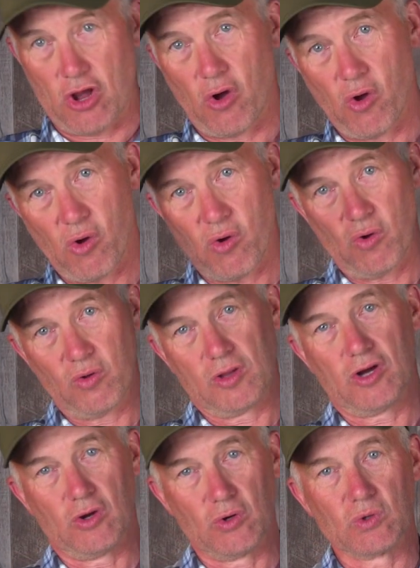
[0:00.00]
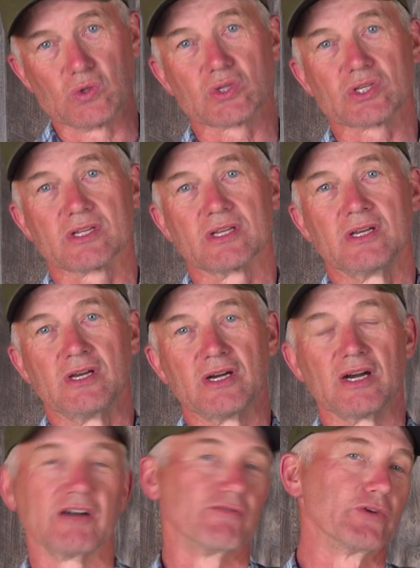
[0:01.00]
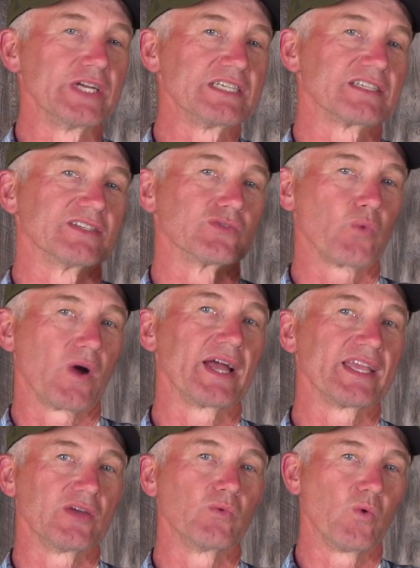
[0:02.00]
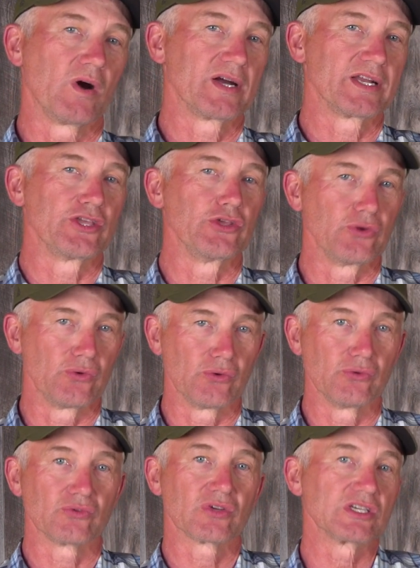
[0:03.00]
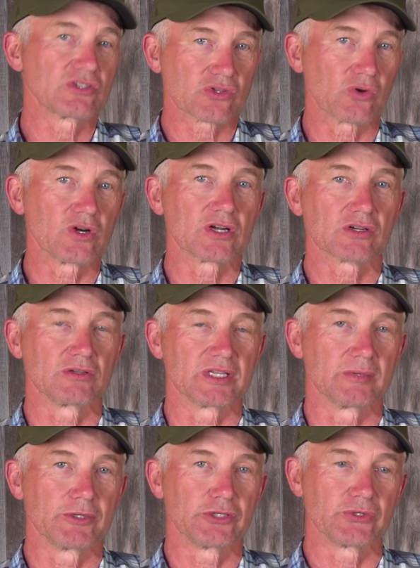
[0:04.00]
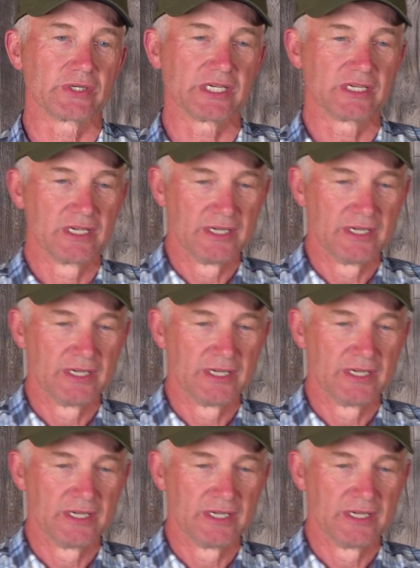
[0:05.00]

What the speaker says: a whole host of reasons why you want to use historical imagery.